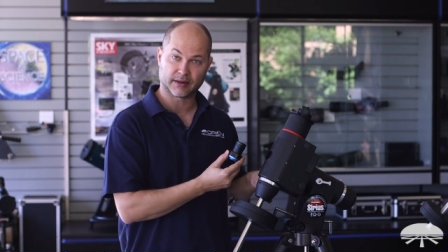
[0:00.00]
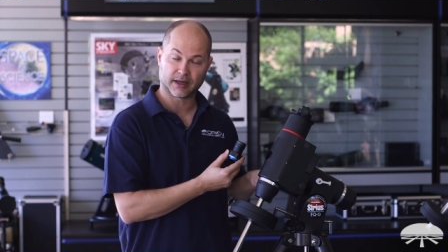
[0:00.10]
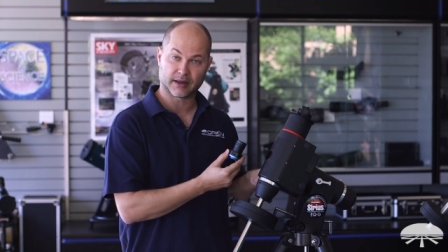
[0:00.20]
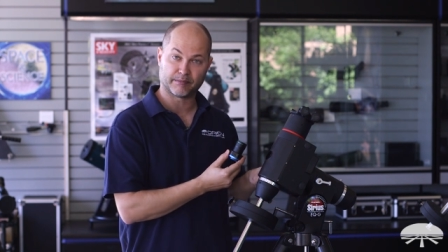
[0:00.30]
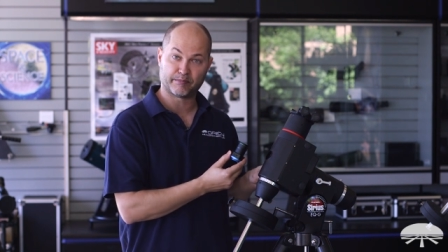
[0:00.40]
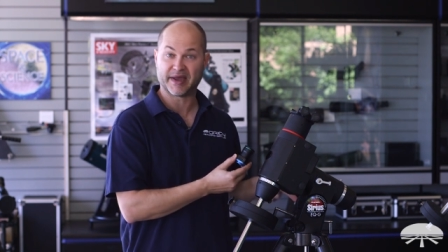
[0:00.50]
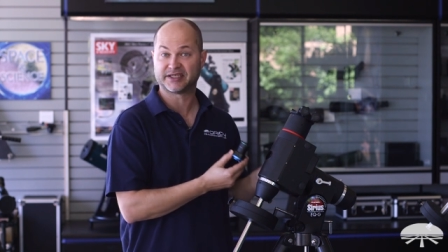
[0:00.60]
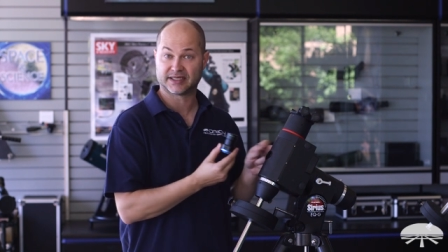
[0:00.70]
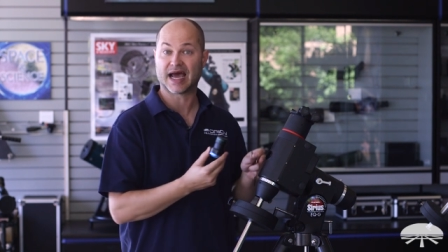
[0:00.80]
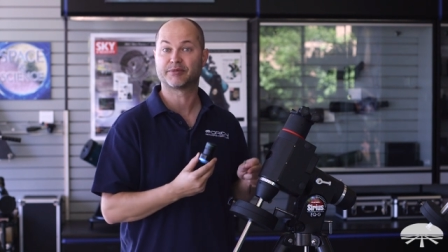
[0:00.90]
uh,
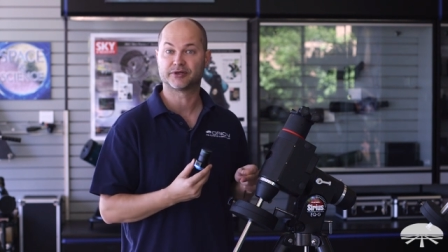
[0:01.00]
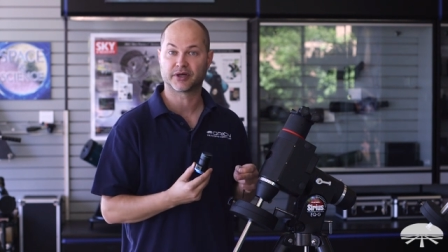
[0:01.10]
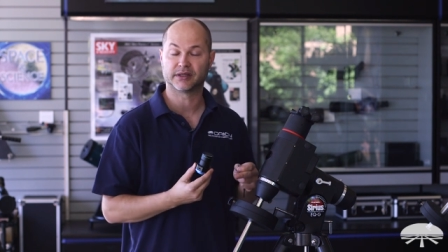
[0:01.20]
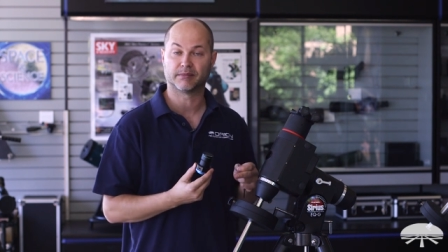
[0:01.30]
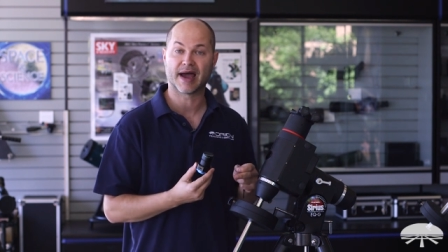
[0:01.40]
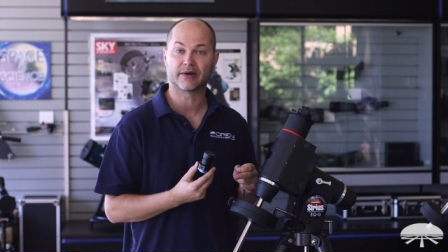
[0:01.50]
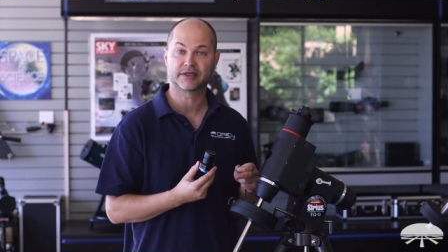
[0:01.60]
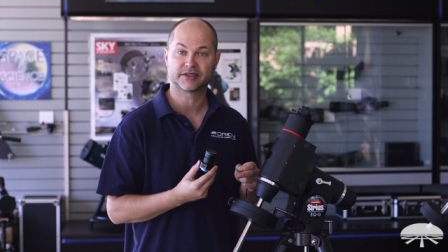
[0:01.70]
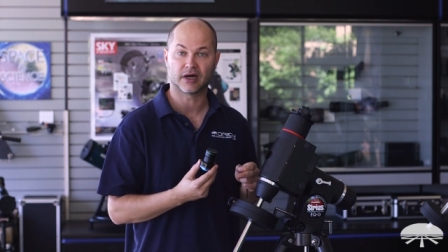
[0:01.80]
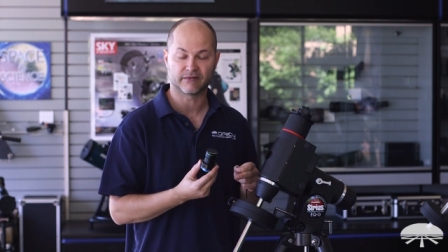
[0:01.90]
base adapters on the mount
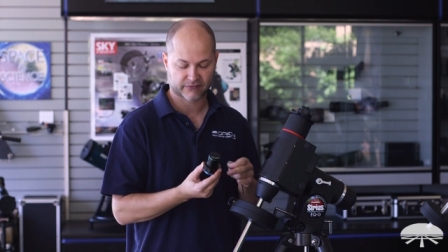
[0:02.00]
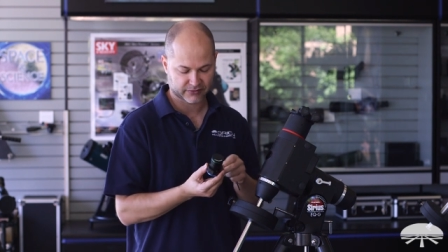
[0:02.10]
itself.